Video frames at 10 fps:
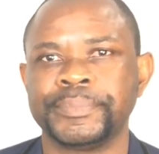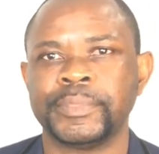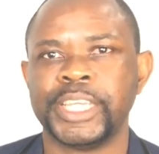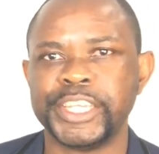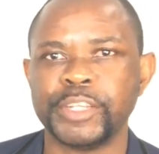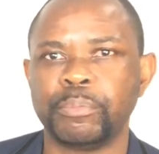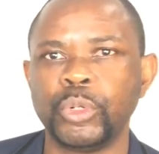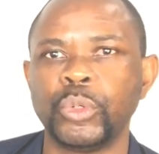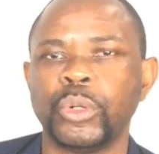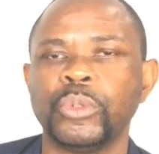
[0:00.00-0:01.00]
in the
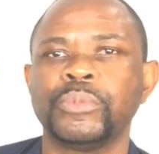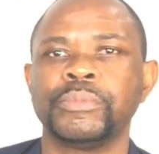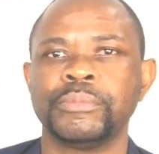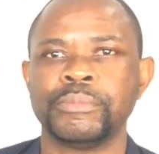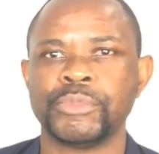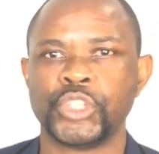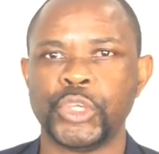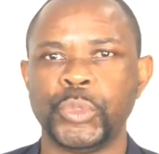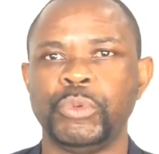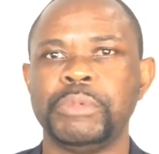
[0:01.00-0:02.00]
plural. So
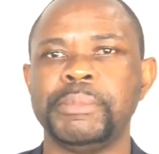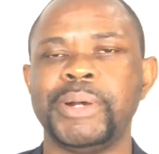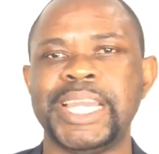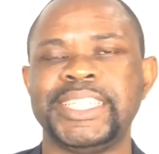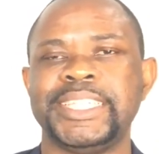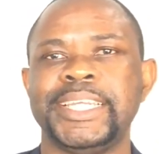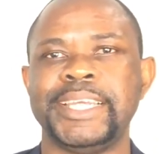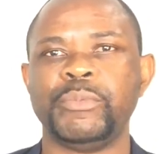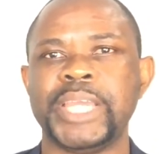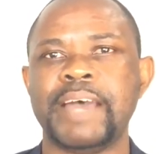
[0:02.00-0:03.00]
remember I said
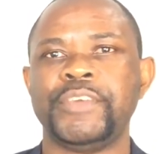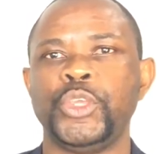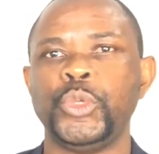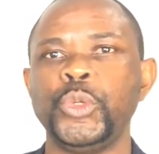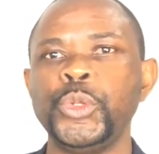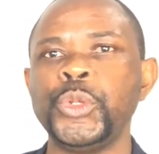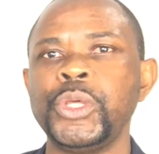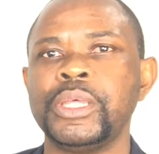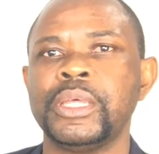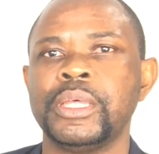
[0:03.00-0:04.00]
we have une,